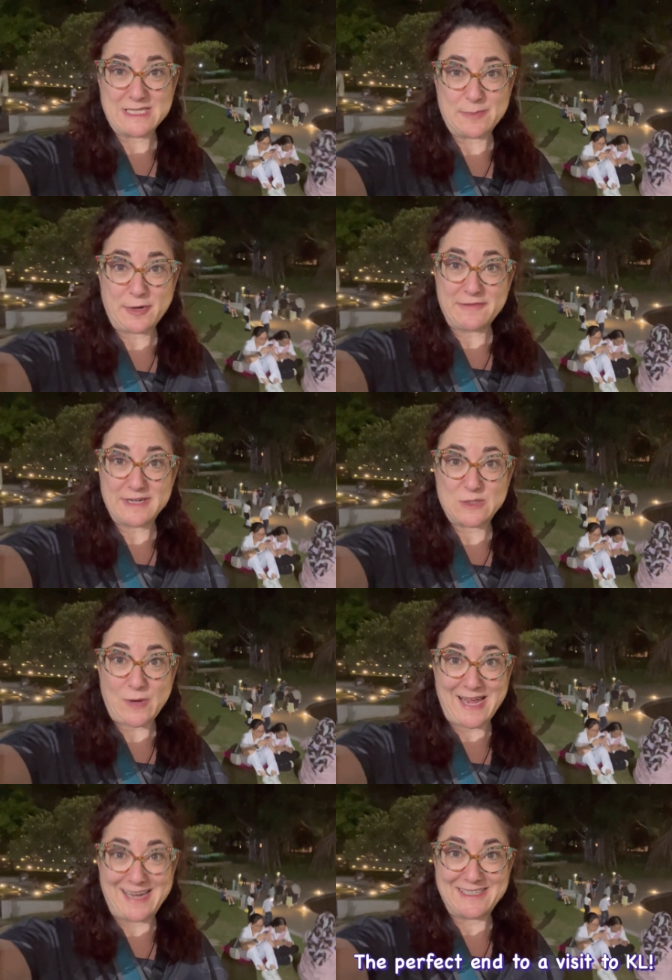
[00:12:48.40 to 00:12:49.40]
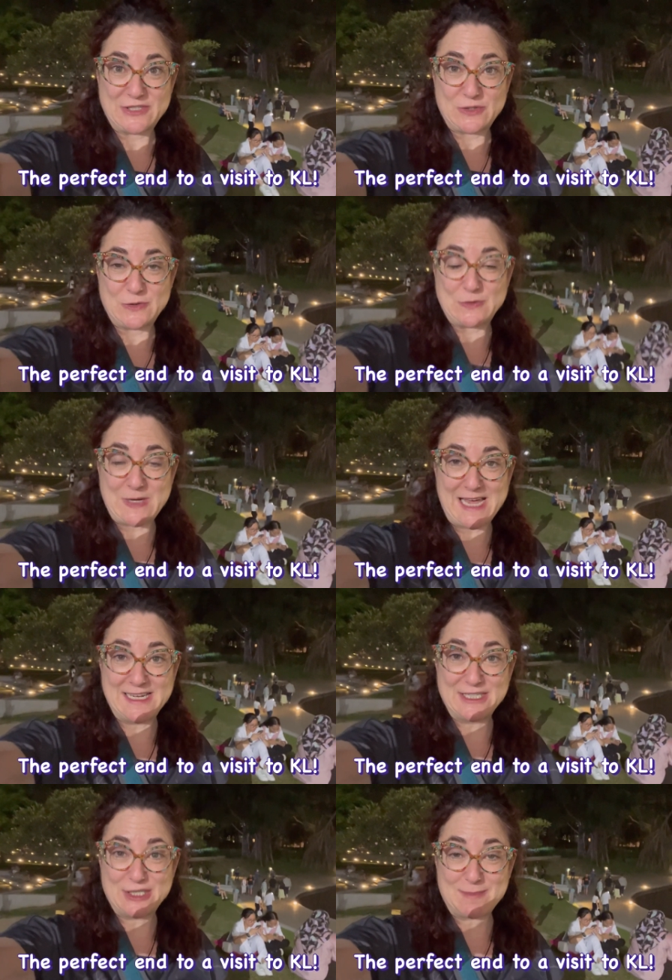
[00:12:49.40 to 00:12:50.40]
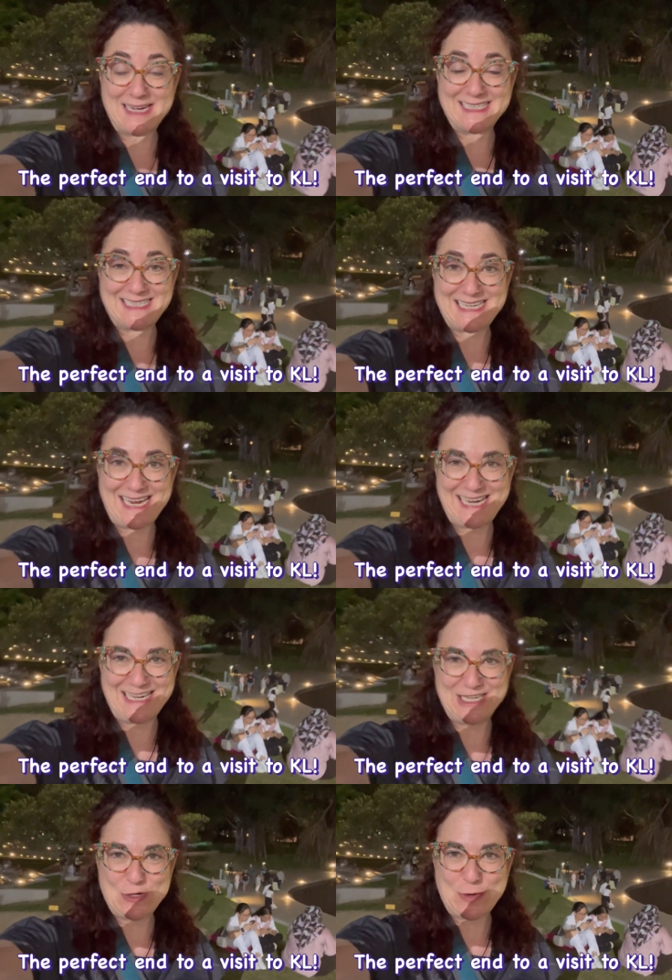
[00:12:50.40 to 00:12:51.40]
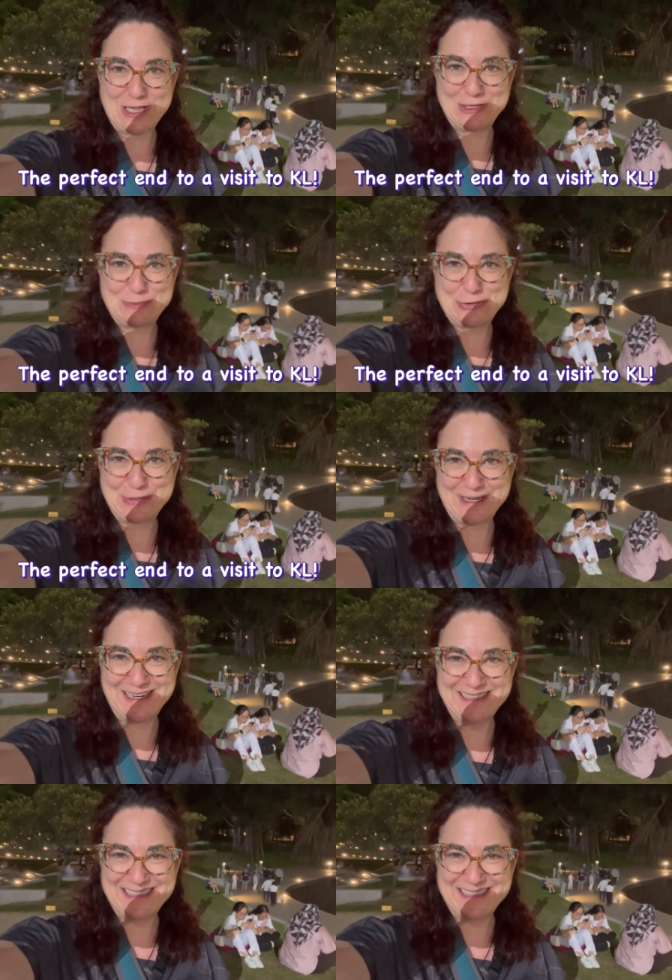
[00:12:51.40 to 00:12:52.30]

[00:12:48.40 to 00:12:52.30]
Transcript: perfect way to end my stay in Kuala Lumpur.